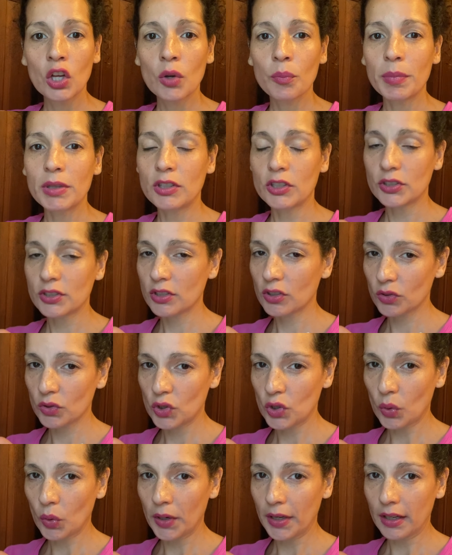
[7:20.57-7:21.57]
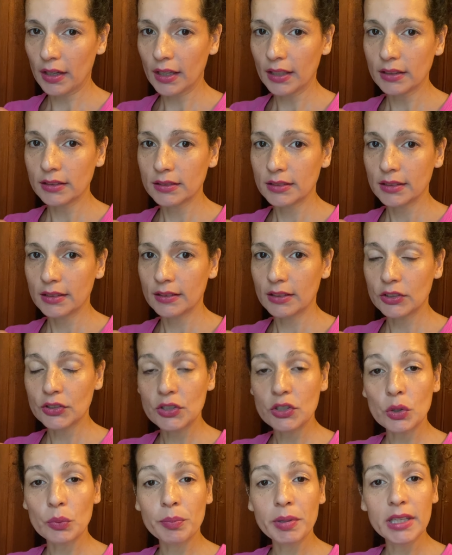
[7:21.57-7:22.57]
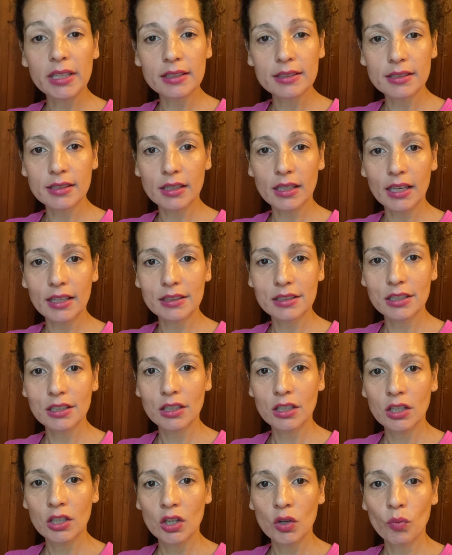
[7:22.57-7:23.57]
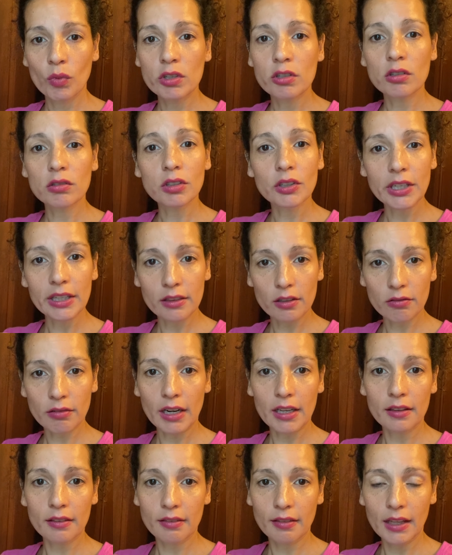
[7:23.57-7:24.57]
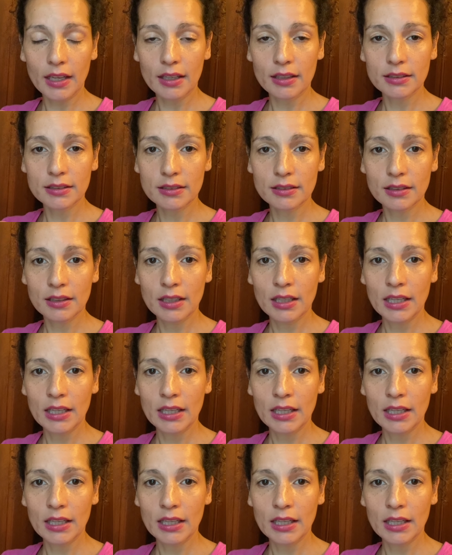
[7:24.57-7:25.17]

but there's still joy in it, there's still peace in it when you look at the right things,